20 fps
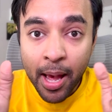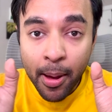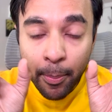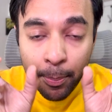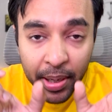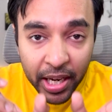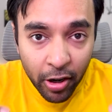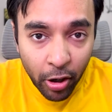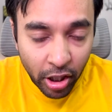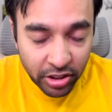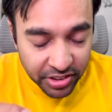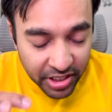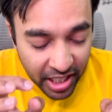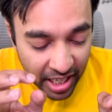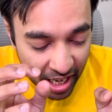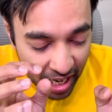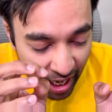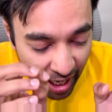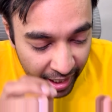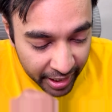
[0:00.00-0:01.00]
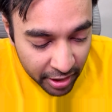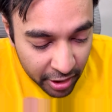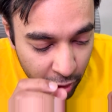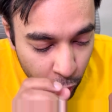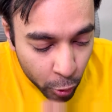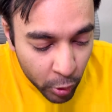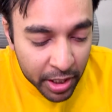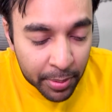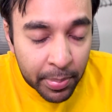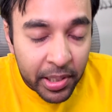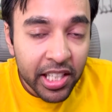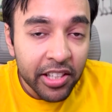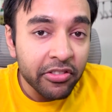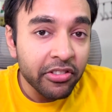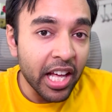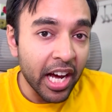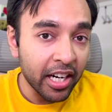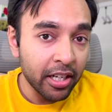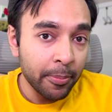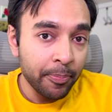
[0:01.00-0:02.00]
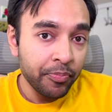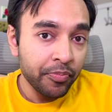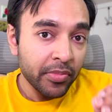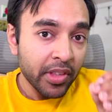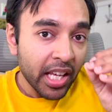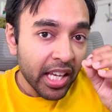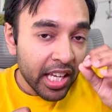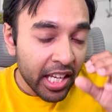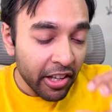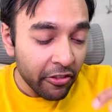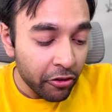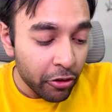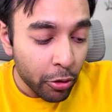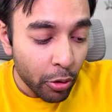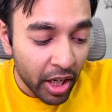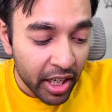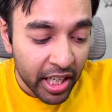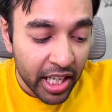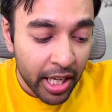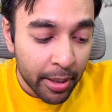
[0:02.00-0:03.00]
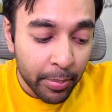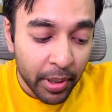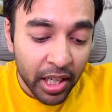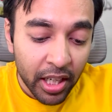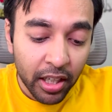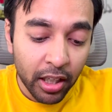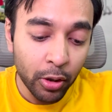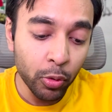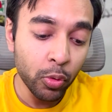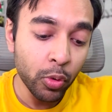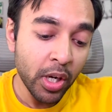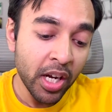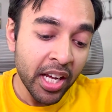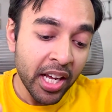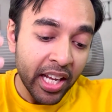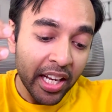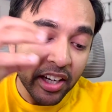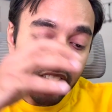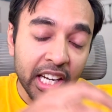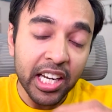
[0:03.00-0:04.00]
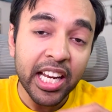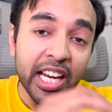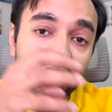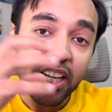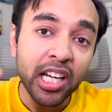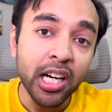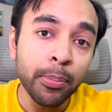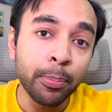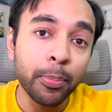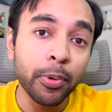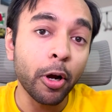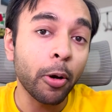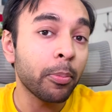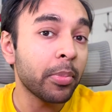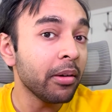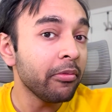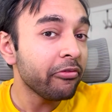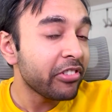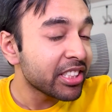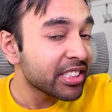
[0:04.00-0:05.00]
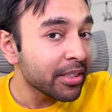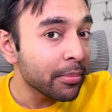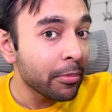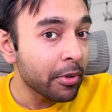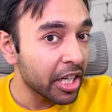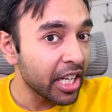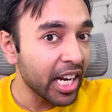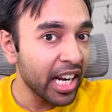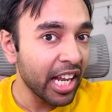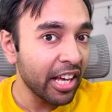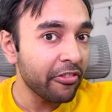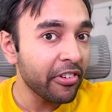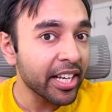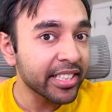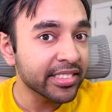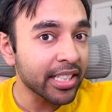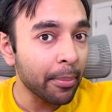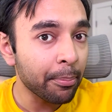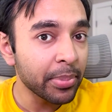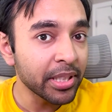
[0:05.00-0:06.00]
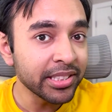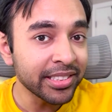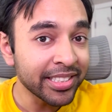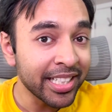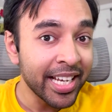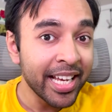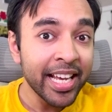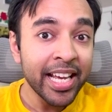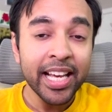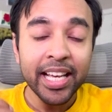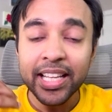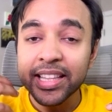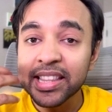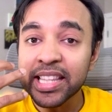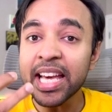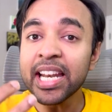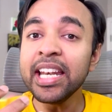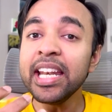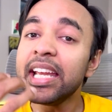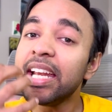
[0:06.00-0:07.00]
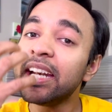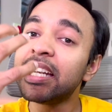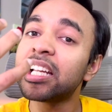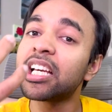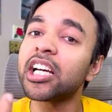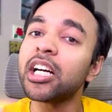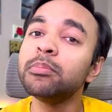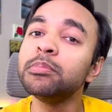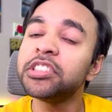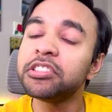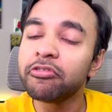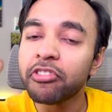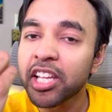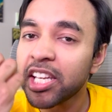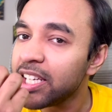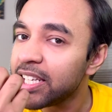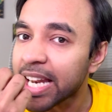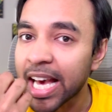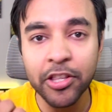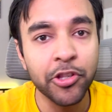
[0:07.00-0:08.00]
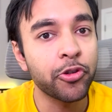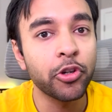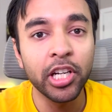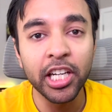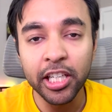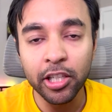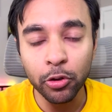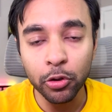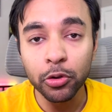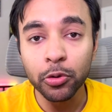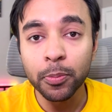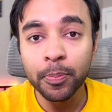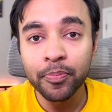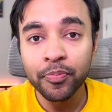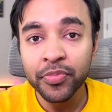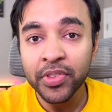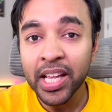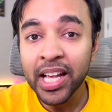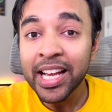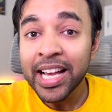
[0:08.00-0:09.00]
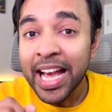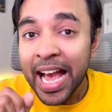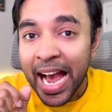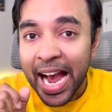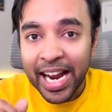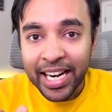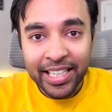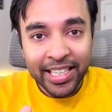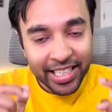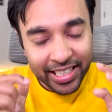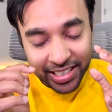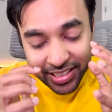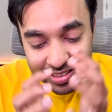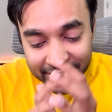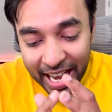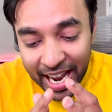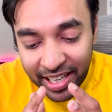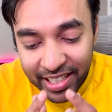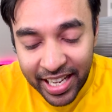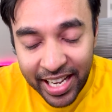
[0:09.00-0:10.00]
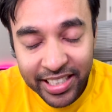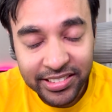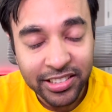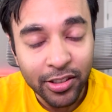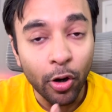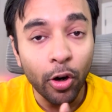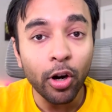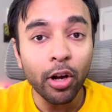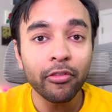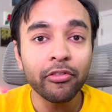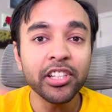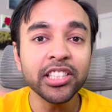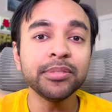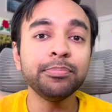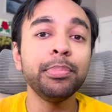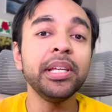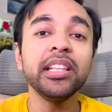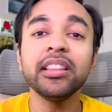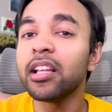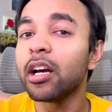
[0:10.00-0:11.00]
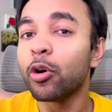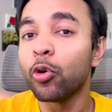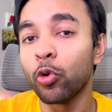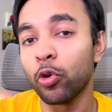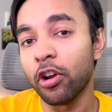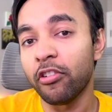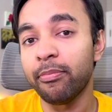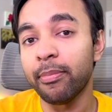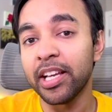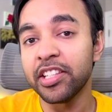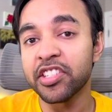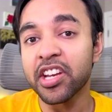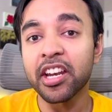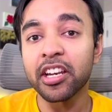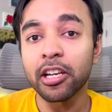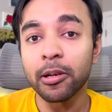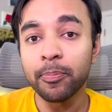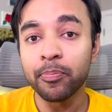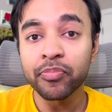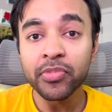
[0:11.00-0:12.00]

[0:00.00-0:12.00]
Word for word: Because I truly believe that if you are able to relate a problem with some real life examples, then it comes very naturally to you. And that has always been the goal of my channel,